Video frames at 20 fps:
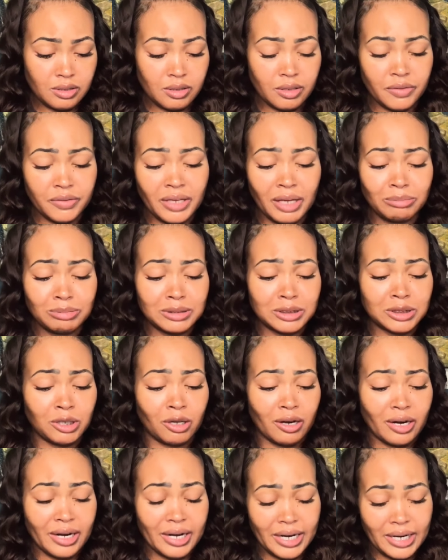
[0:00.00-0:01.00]
I'm
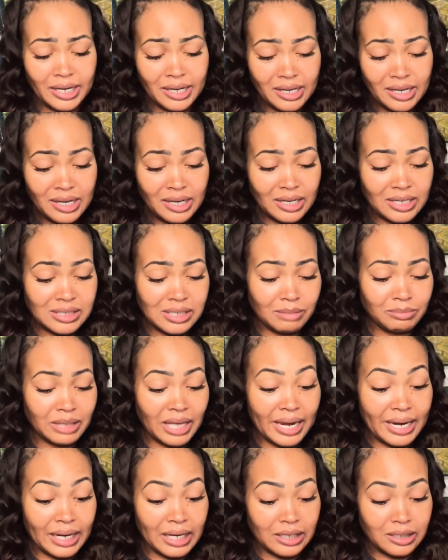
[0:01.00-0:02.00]
sorry because I'm
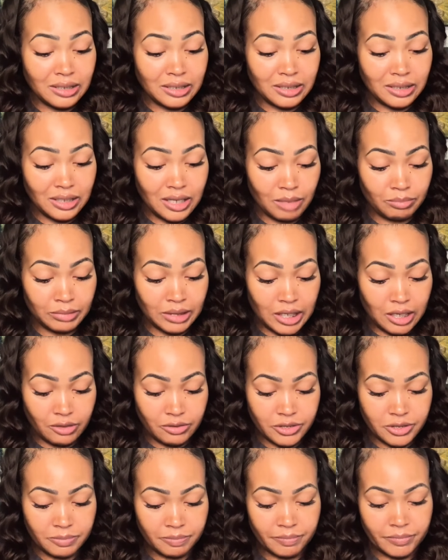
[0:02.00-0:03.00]
like, I'm
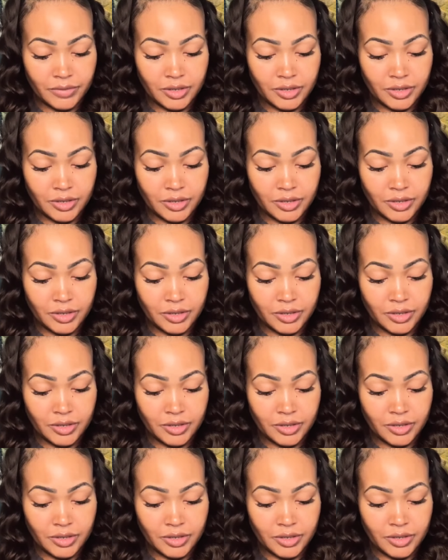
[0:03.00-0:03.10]
lost.